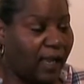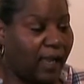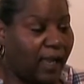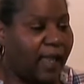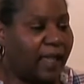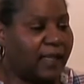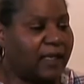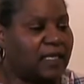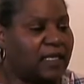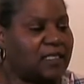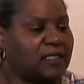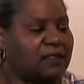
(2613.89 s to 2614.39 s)

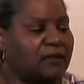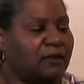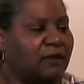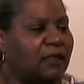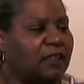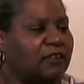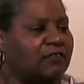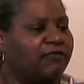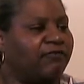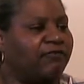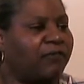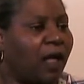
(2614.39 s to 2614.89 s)
and it's
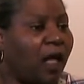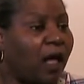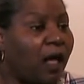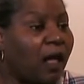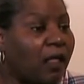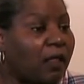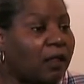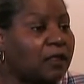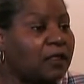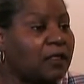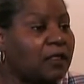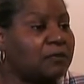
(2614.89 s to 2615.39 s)
it's
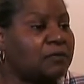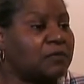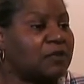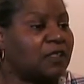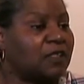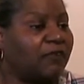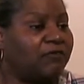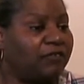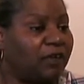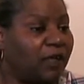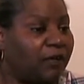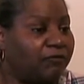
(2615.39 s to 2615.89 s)
volumes
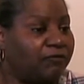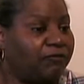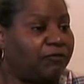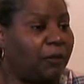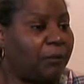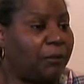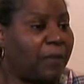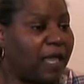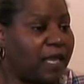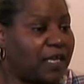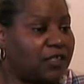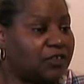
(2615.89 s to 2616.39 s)
of
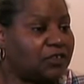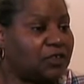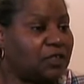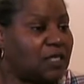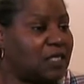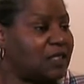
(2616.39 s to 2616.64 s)
information.